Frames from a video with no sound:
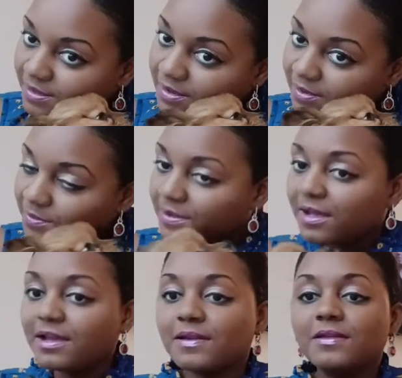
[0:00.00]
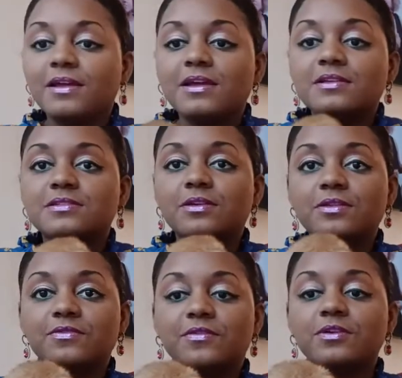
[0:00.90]
Okay, so
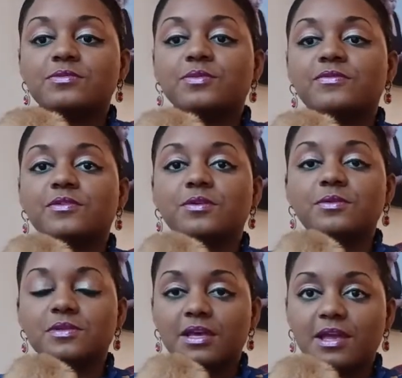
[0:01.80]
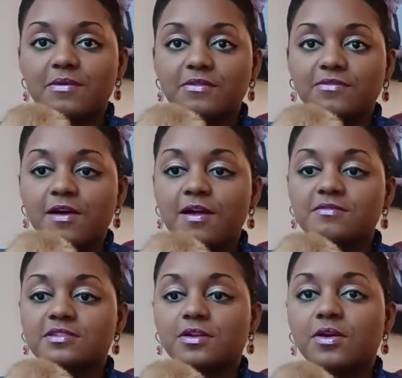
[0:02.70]
the first review, they gave it
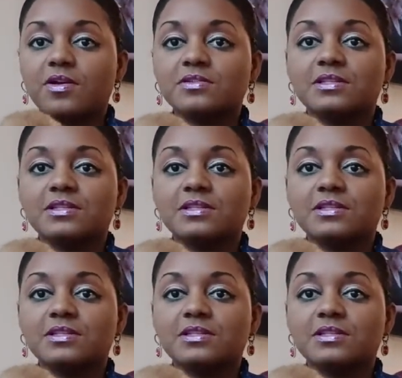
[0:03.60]
5 stars.